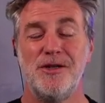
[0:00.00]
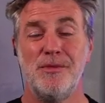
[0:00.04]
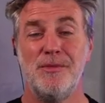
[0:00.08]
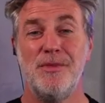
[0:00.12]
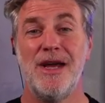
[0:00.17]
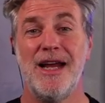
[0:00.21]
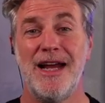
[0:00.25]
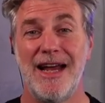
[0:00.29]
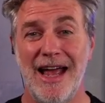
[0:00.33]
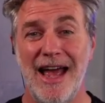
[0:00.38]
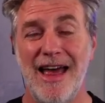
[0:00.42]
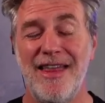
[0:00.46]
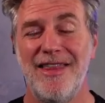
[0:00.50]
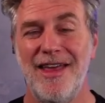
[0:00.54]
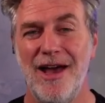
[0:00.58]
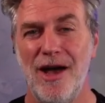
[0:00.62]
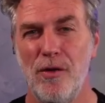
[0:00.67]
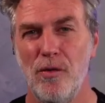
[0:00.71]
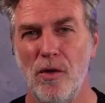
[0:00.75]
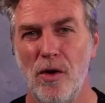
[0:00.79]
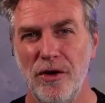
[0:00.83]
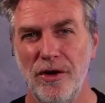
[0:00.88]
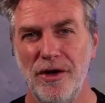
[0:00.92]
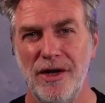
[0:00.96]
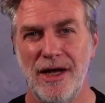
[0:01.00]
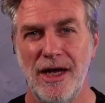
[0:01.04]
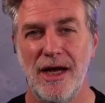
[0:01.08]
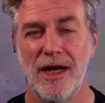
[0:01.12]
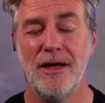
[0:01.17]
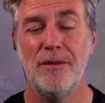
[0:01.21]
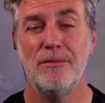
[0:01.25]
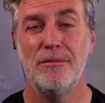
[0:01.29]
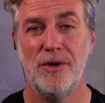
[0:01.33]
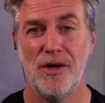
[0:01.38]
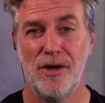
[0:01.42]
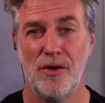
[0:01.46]
You may get there one day,
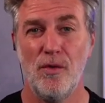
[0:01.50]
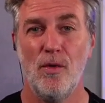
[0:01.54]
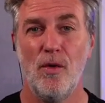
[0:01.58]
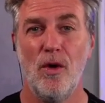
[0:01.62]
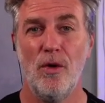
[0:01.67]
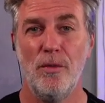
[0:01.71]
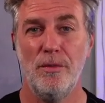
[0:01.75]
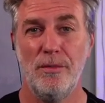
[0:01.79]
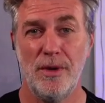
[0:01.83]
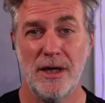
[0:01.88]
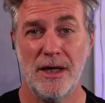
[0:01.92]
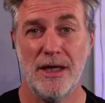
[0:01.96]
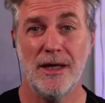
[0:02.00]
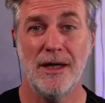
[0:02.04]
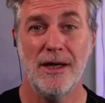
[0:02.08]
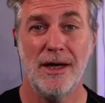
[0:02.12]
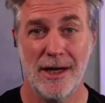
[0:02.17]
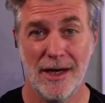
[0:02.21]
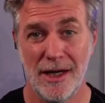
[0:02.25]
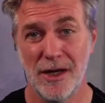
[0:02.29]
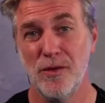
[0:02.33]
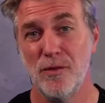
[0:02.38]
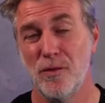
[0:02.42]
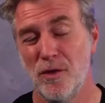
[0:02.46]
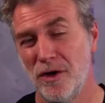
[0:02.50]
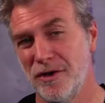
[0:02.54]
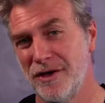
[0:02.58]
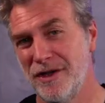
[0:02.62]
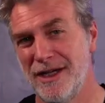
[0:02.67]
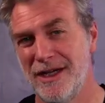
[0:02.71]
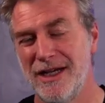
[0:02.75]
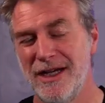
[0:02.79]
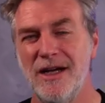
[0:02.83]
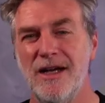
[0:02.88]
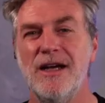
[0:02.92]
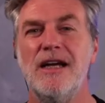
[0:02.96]
but it won't be in one
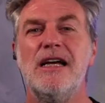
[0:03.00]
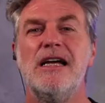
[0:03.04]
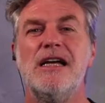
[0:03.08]
day.